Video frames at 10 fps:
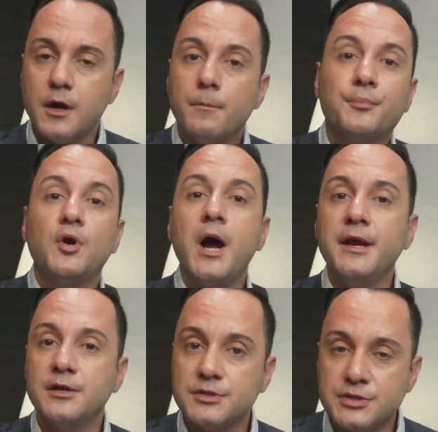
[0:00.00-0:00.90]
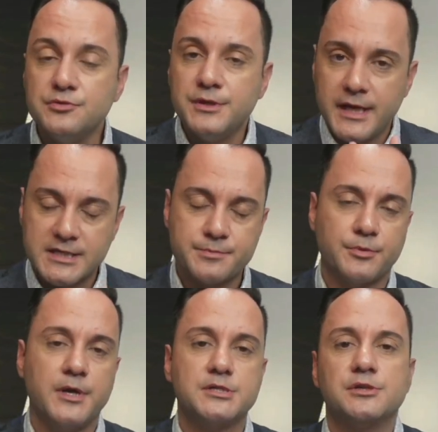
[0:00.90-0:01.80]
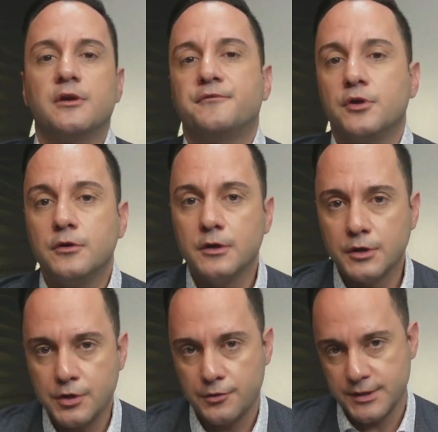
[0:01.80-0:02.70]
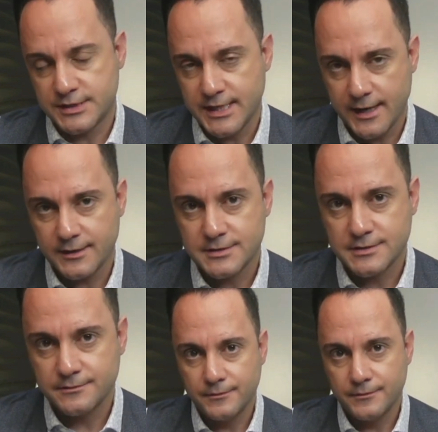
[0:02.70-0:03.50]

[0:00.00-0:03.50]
prior to the expiration of your current status.